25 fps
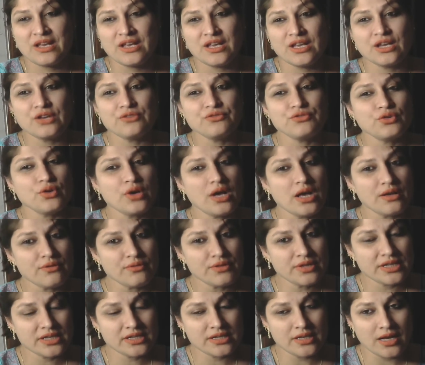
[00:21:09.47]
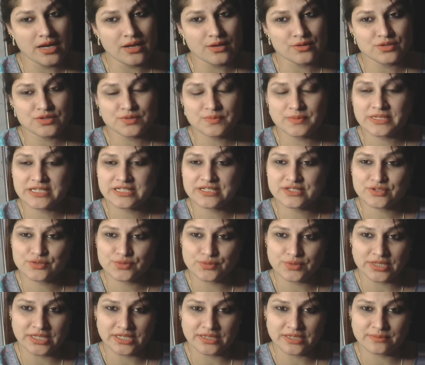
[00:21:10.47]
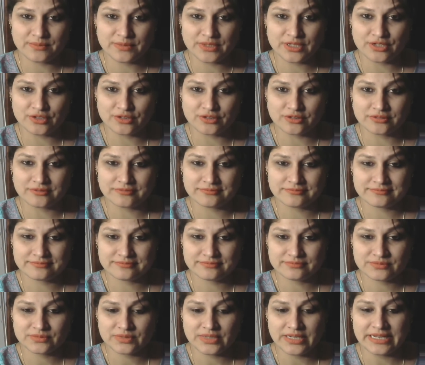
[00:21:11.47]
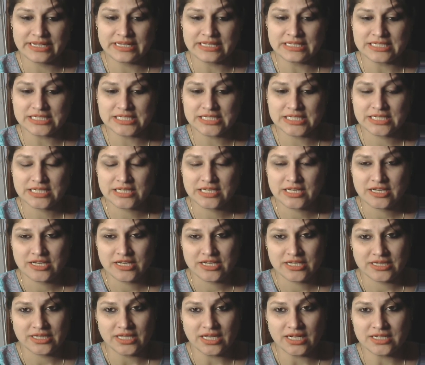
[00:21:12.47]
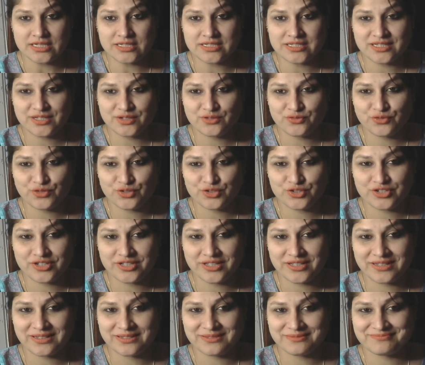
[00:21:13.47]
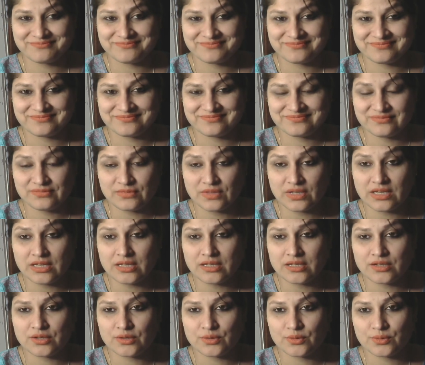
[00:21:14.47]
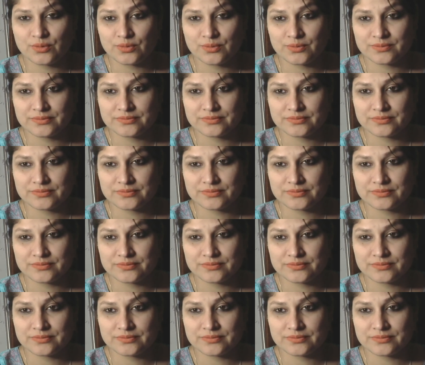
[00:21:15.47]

If you have any doubts, please do let me know. Right? That is it for today. Thank you.